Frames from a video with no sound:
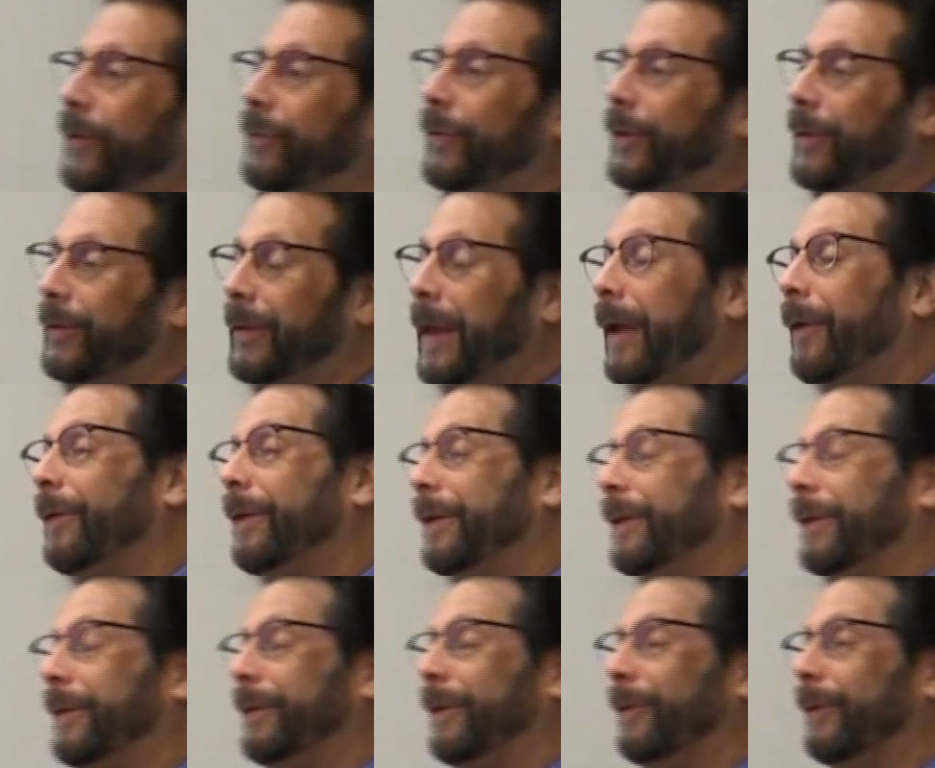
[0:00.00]
question. It's not
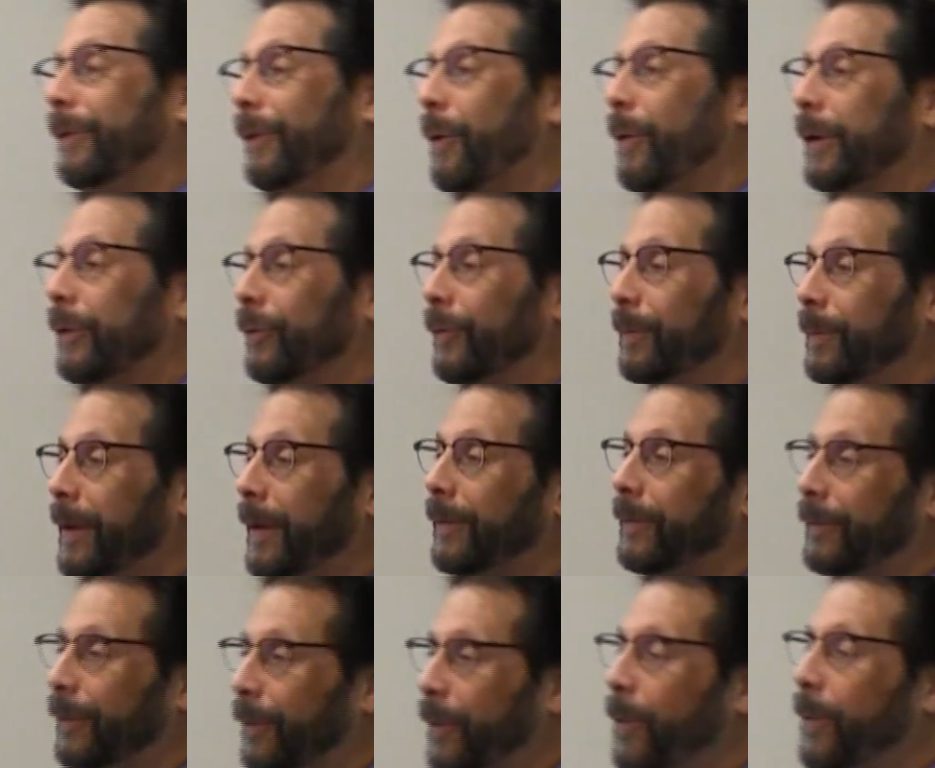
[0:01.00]
only that they're going to a
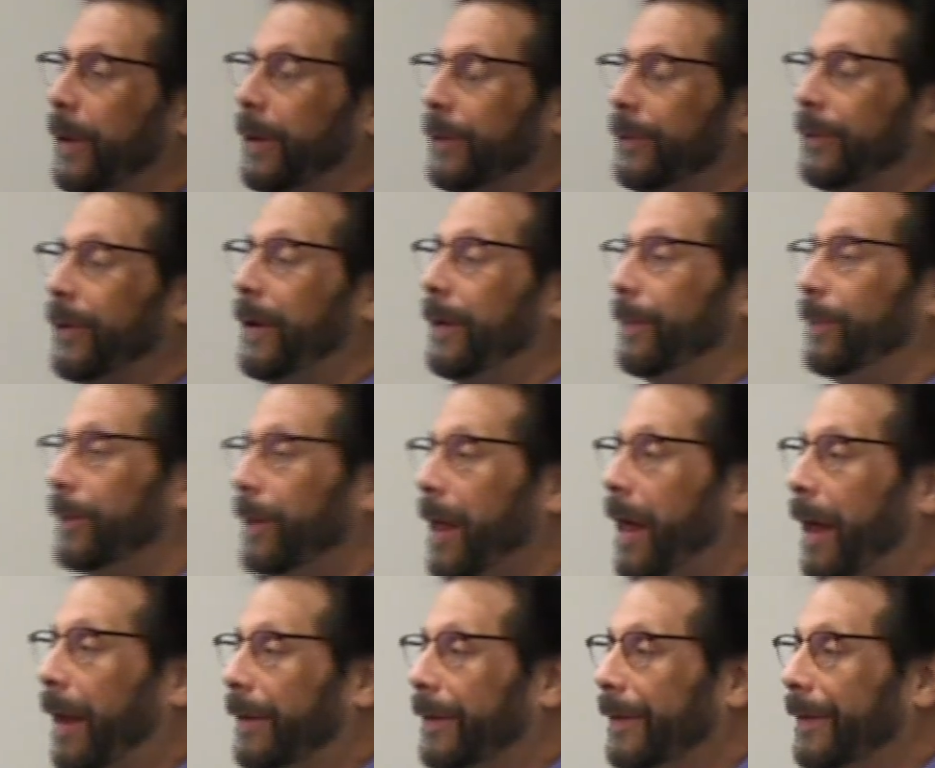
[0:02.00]
place, they're going inside a
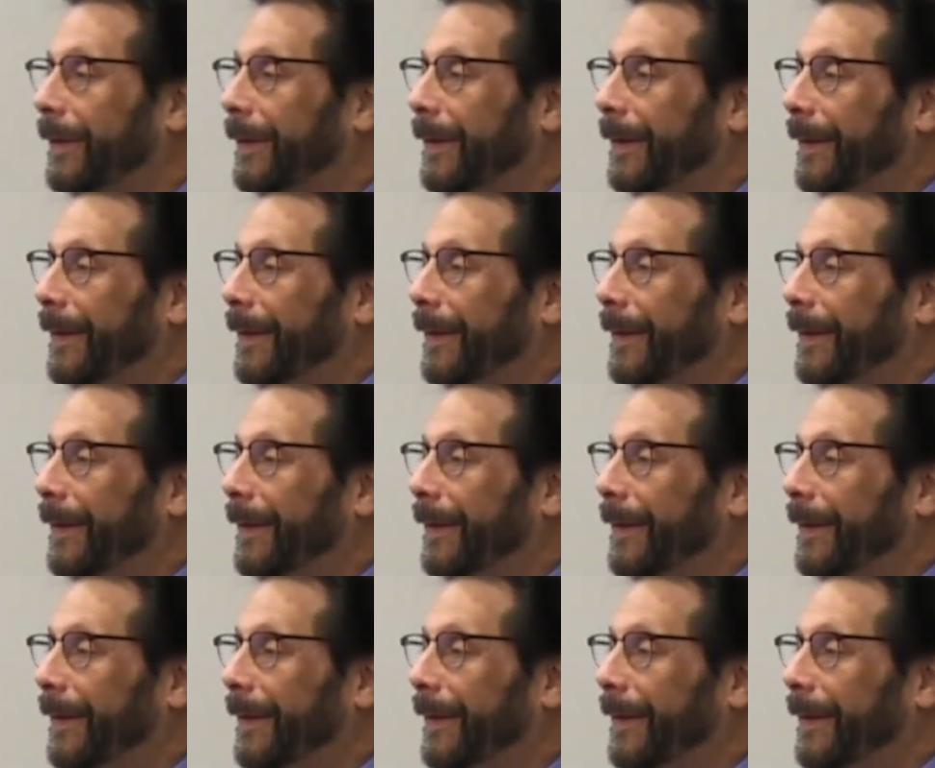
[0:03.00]
plot.